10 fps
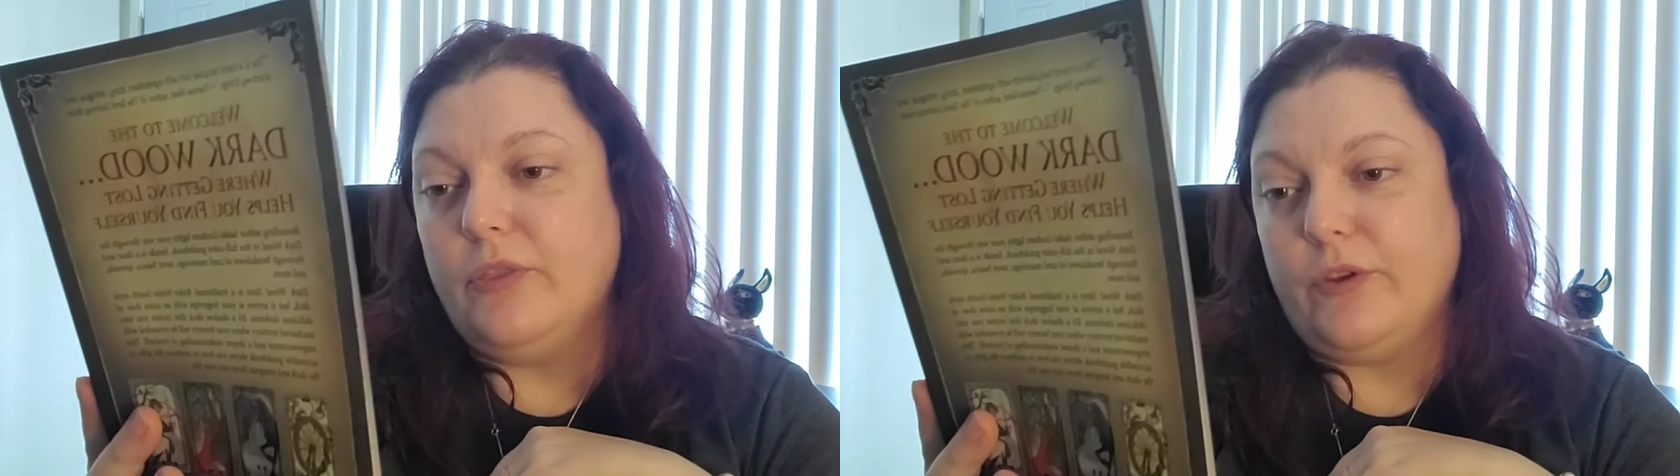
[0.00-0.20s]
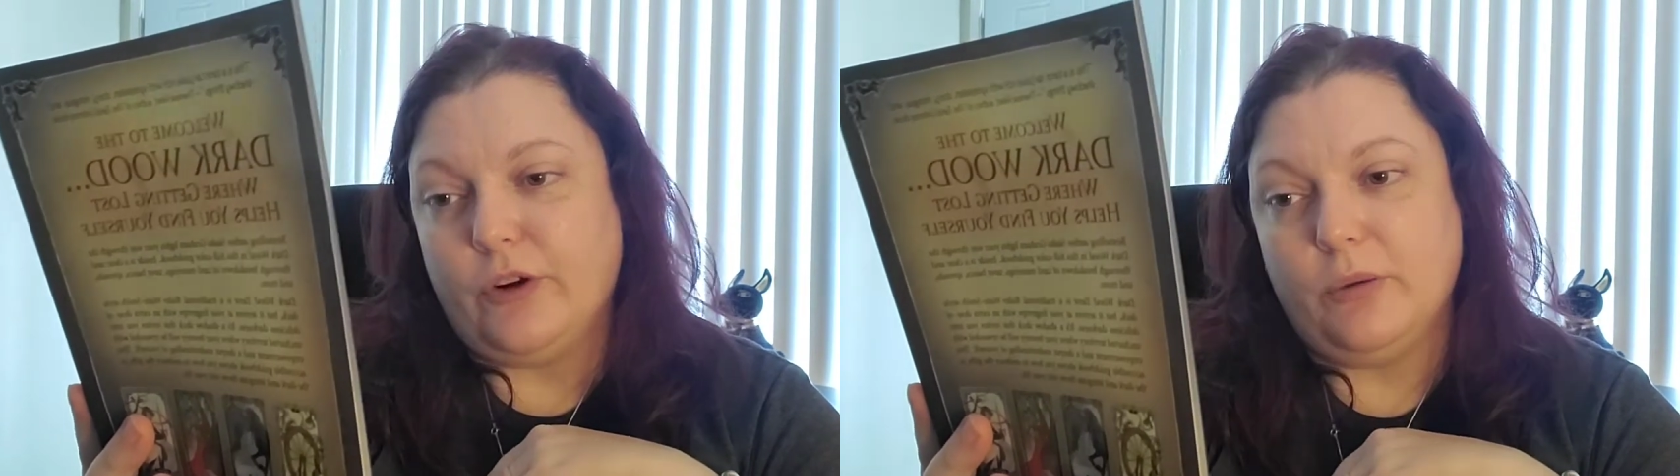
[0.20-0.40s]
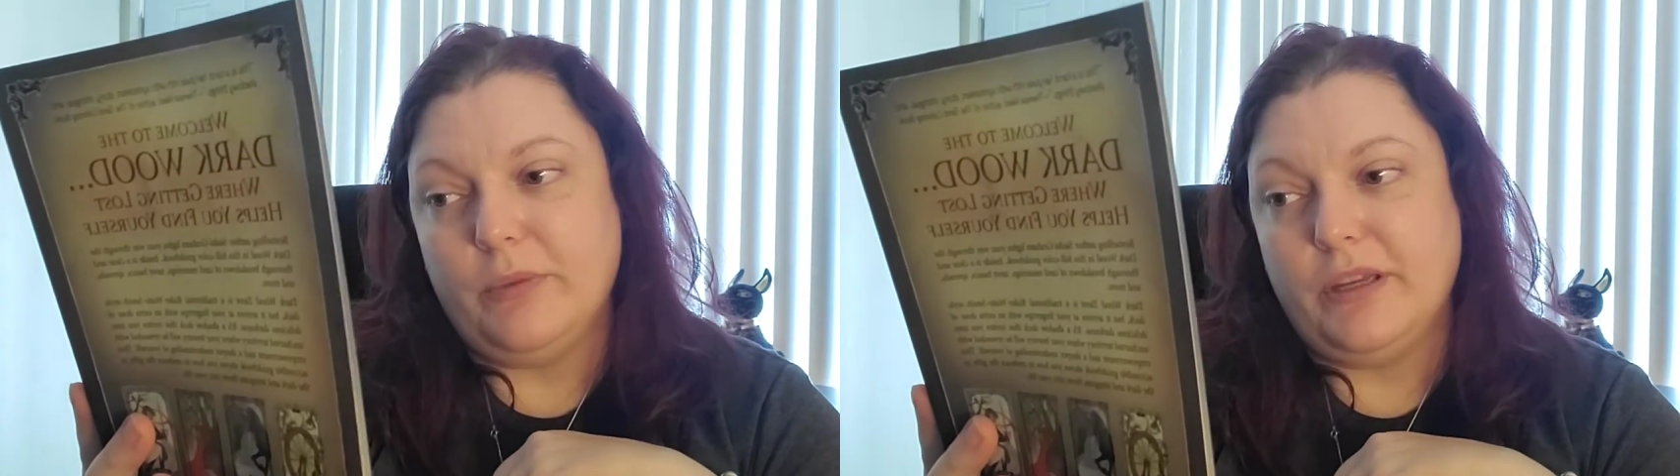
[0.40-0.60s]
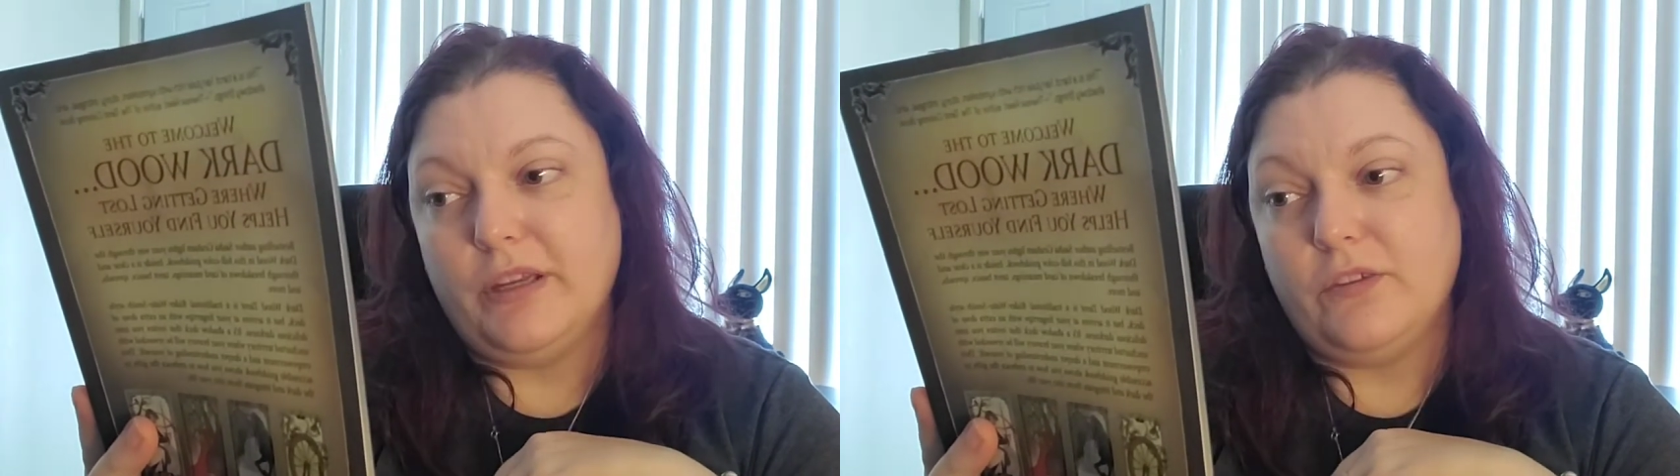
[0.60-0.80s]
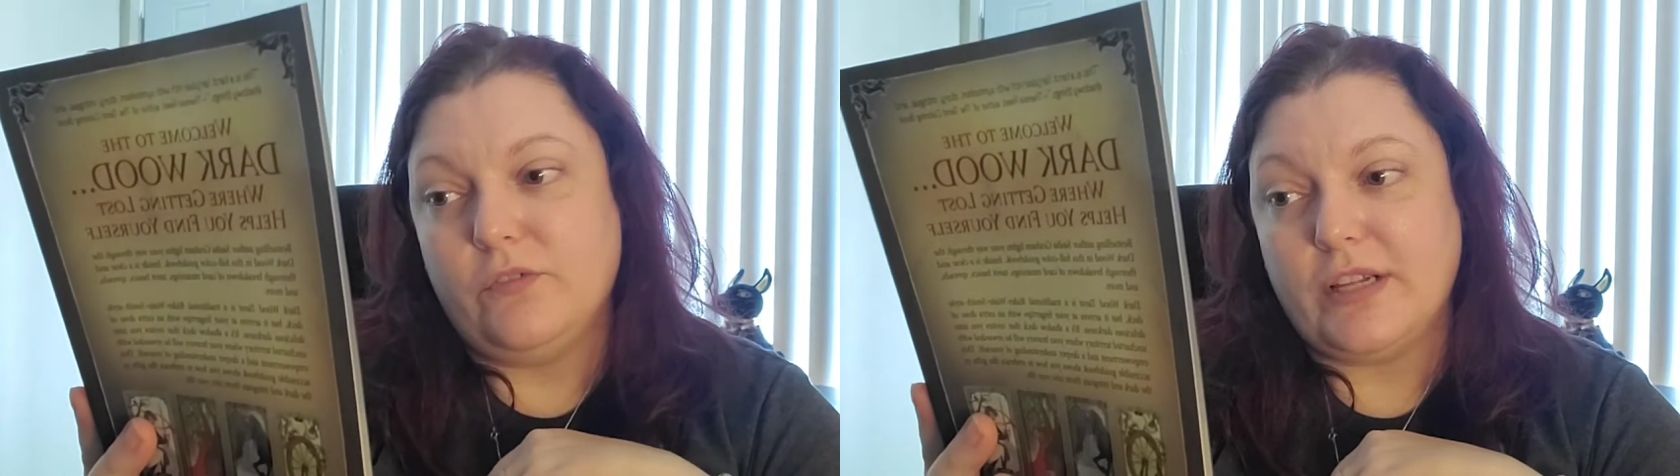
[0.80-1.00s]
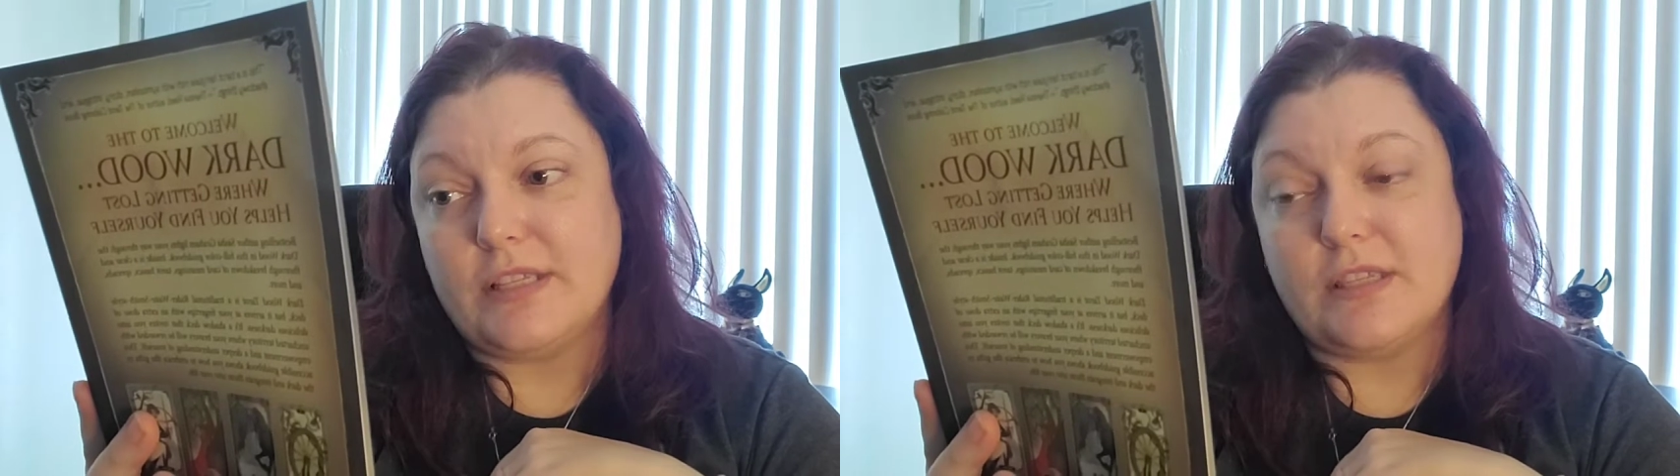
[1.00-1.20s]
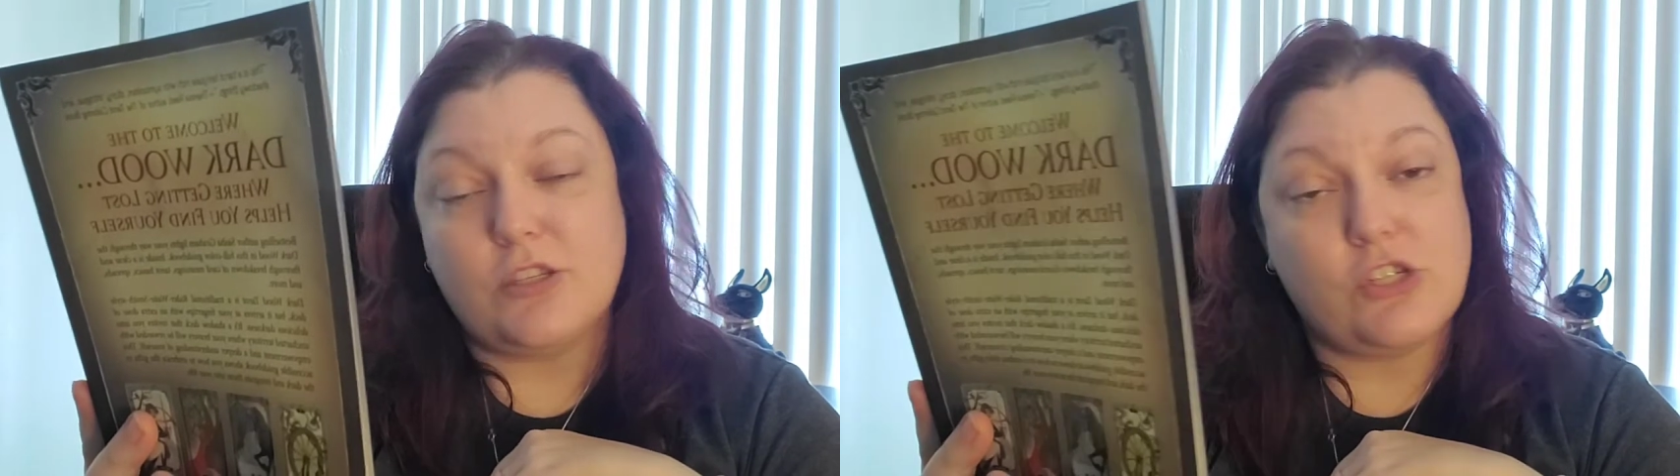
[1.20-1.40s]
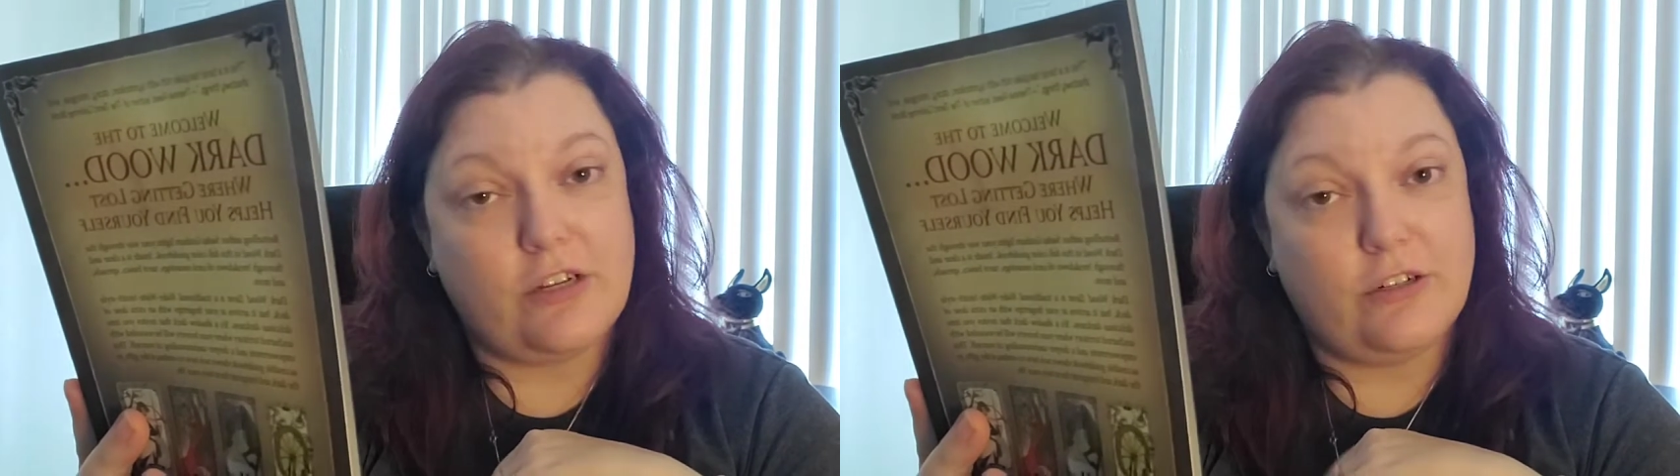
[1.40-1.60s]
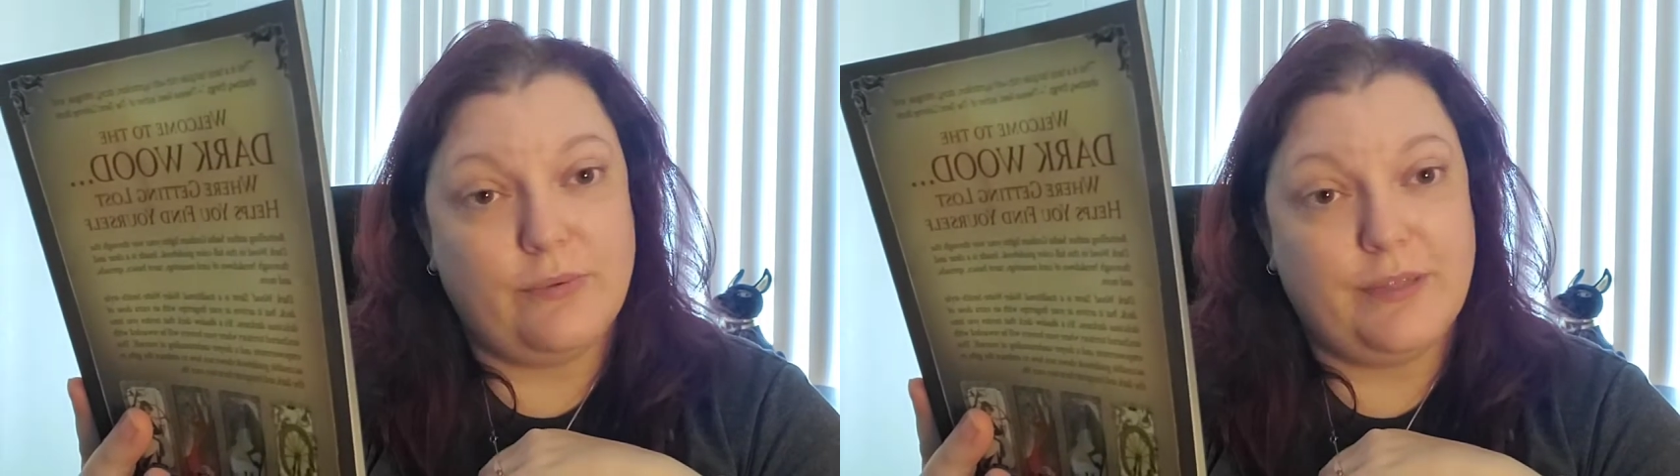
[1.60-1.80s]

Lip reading: The Hermit invites the Shadow